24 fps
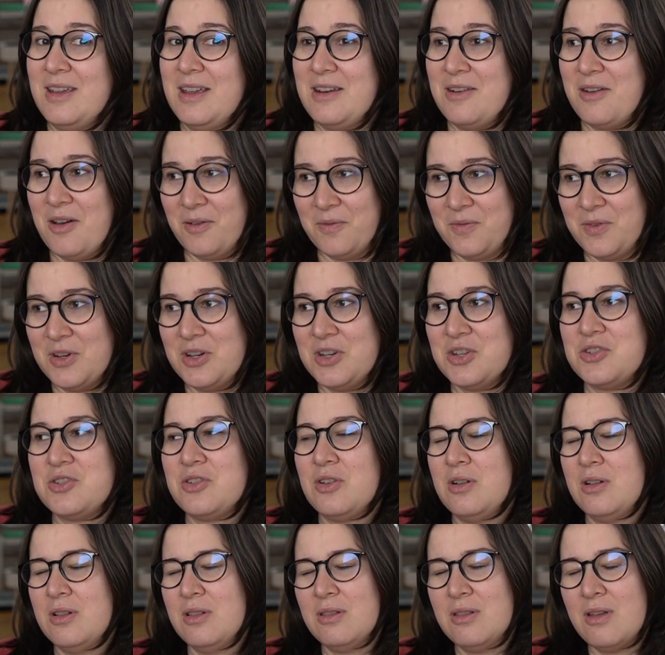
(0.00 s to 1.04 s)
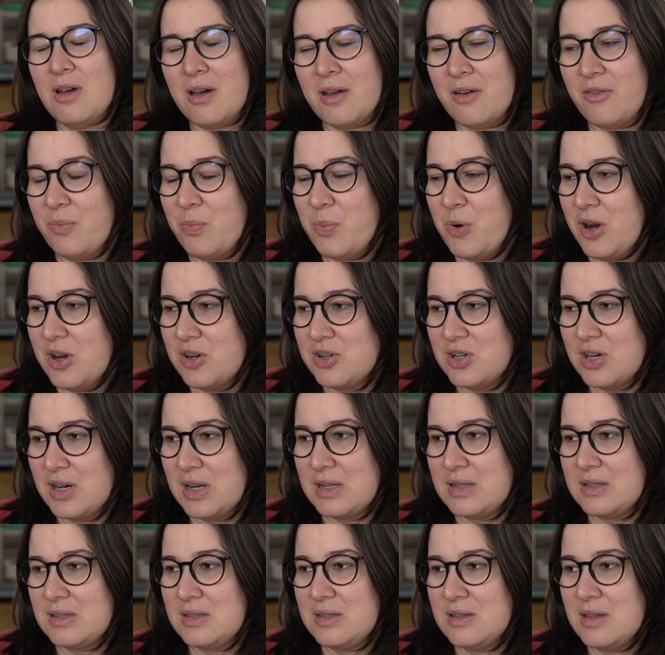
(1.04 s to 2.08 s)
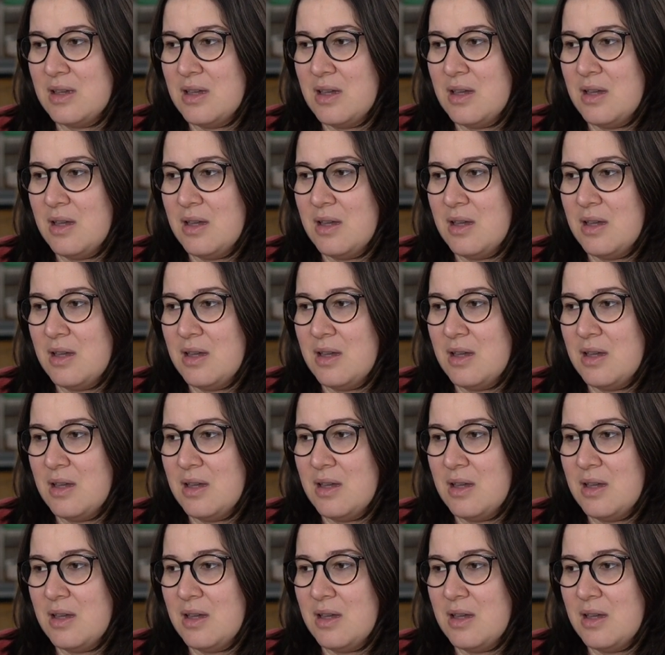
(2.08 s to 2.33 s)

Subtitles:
and not finished a lot of projects,